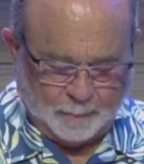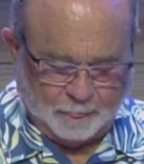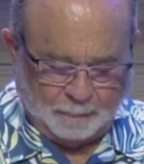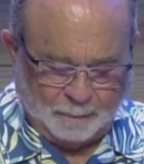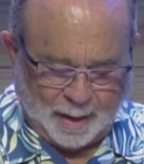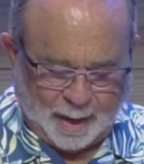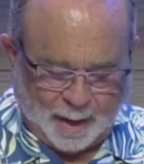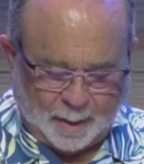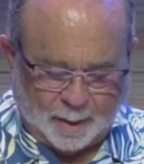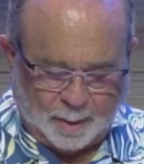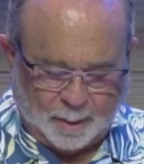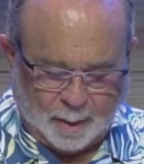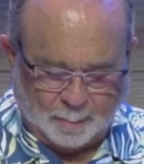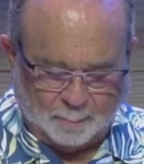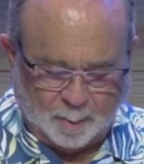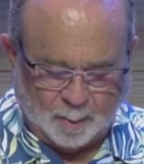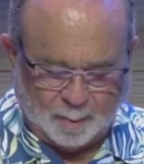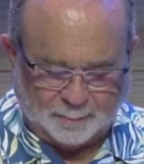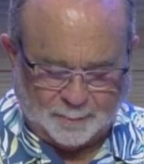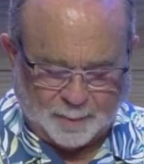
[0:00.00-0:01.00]
and a
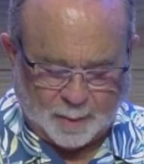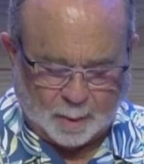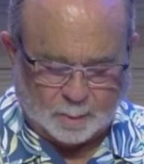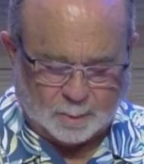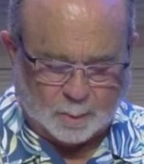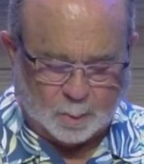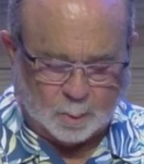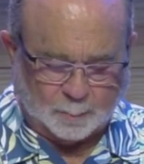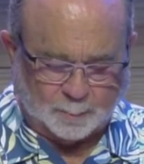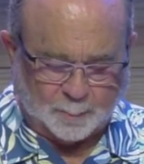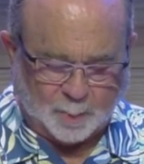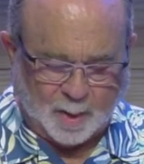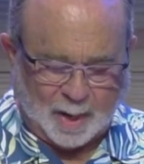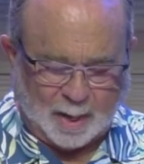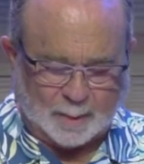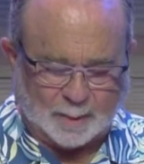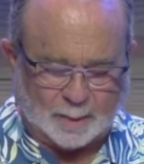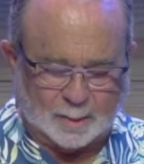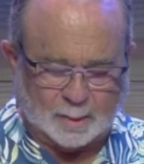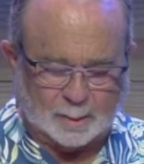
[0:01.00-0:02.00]
number of those who had
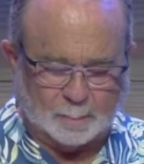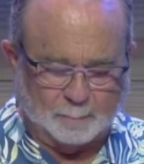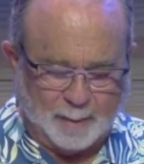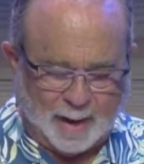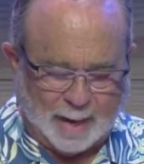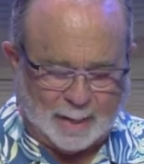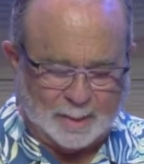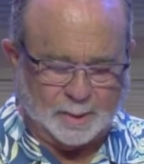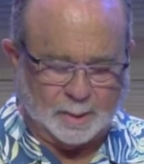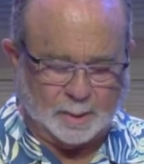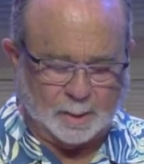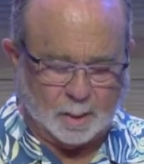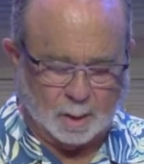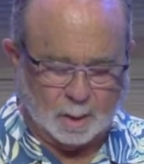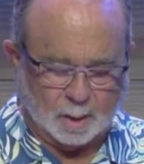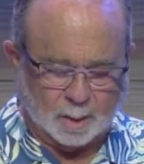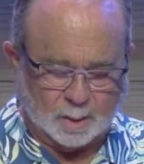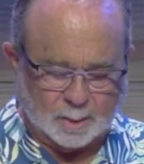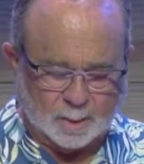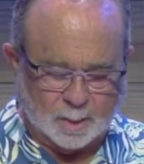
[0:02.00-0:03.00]
practiced magic
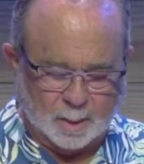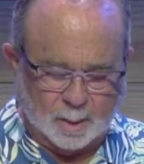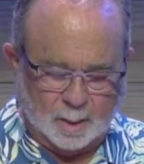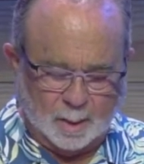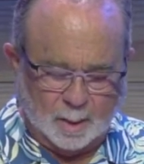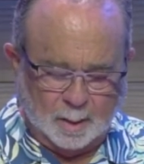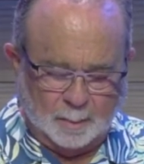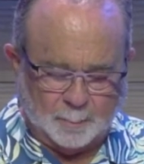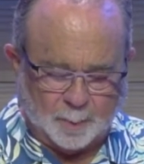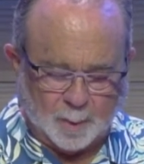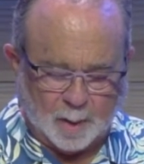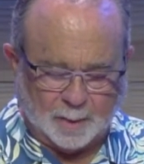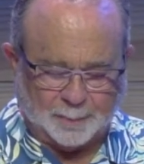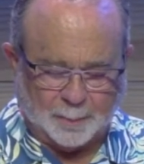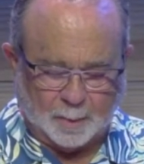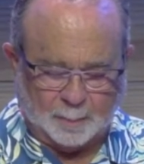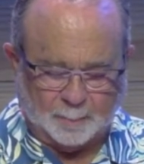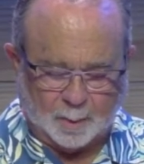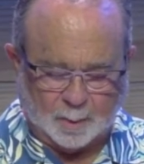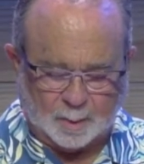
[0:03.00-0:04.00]
arts brought
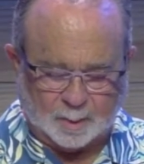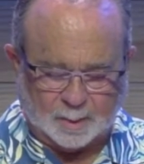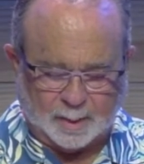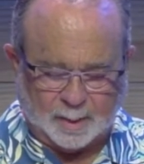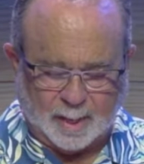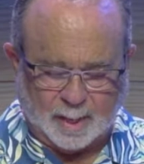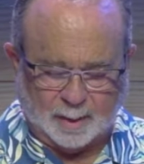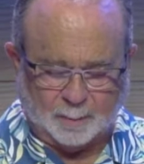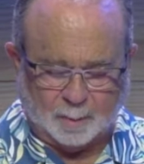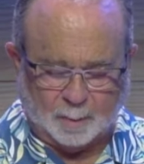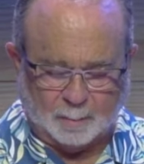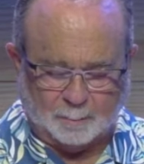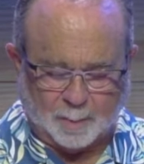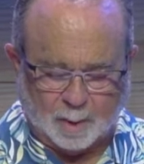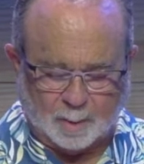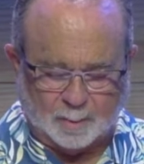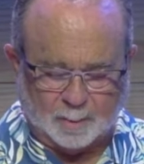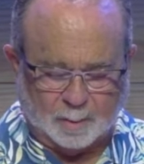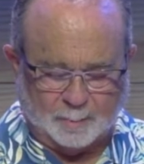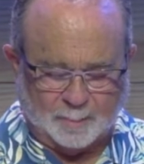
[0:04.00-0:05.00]
their books together and
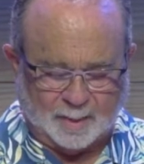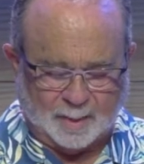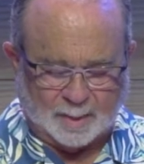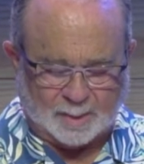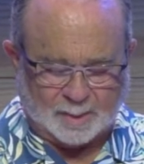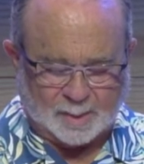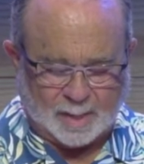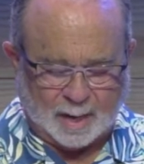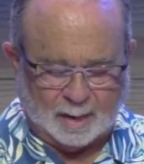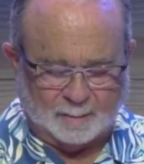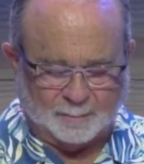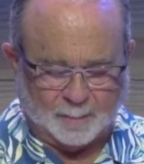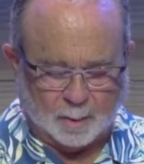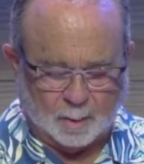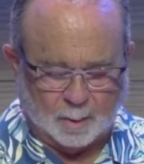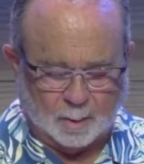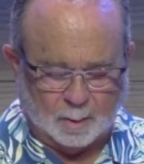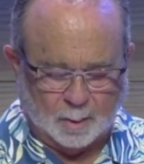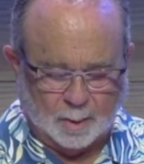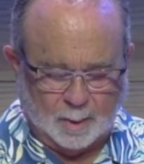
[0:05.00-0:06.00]
burned them in the sight of
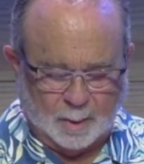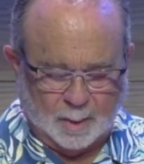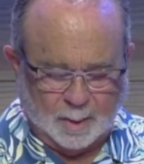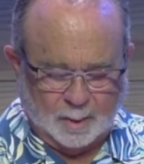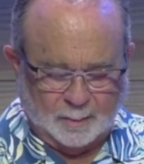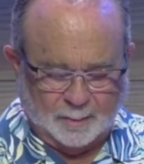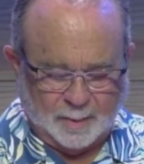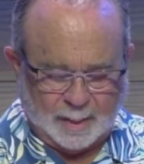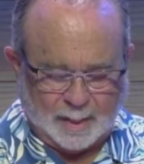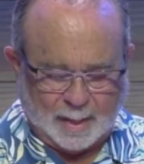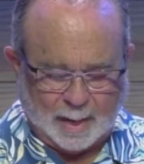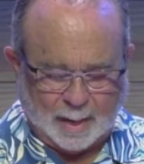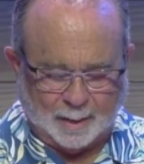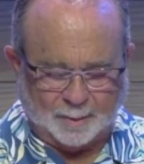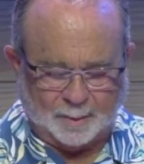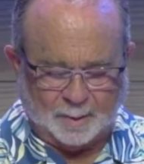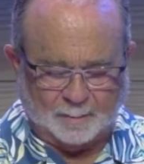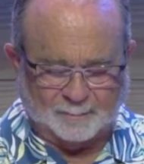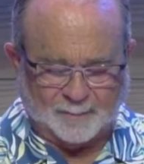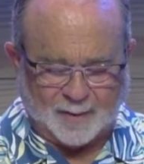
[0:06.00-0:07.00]
all. They
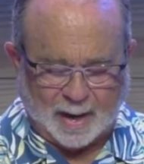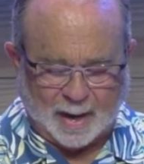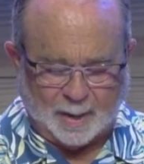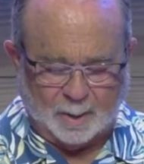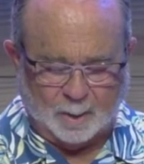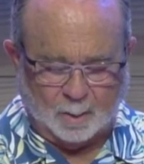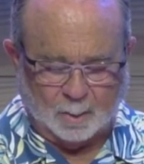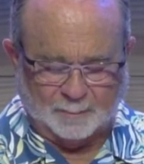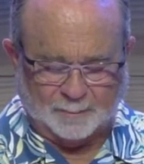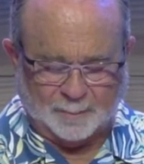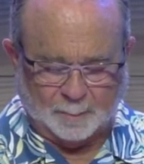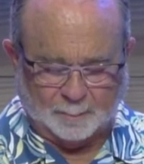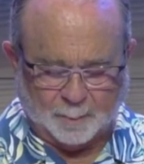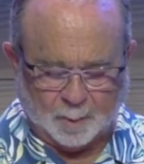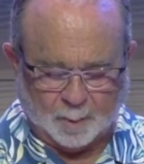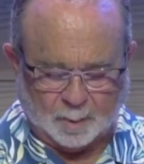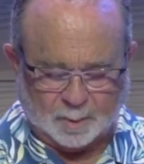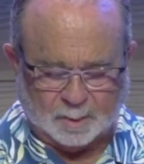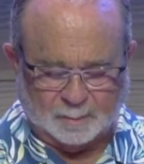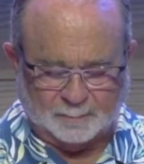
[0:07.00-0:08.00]
counted the value of the
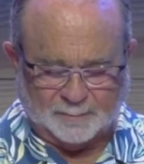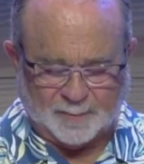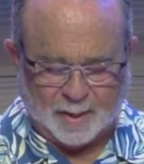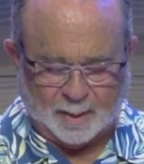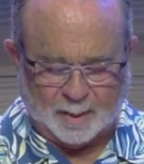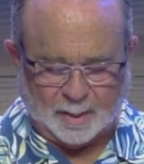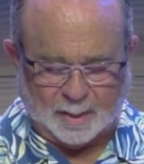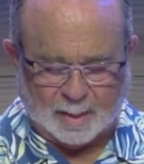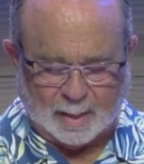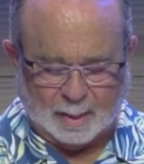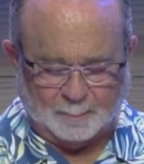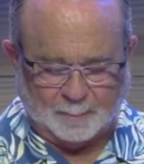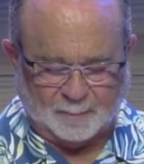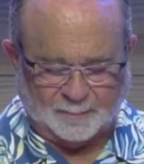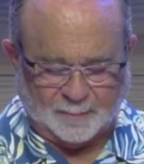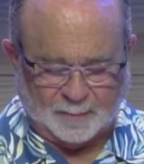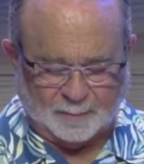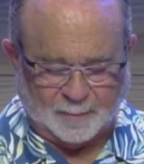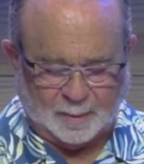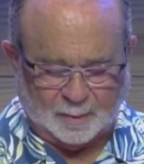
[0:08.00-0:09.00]
books and found it came to
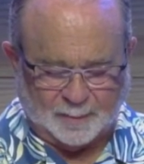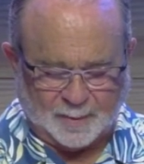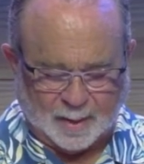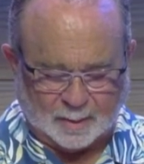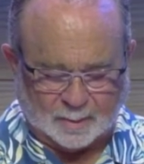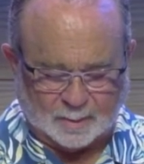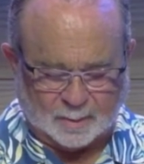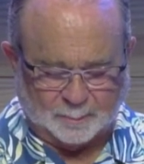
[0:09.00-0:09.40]
50,000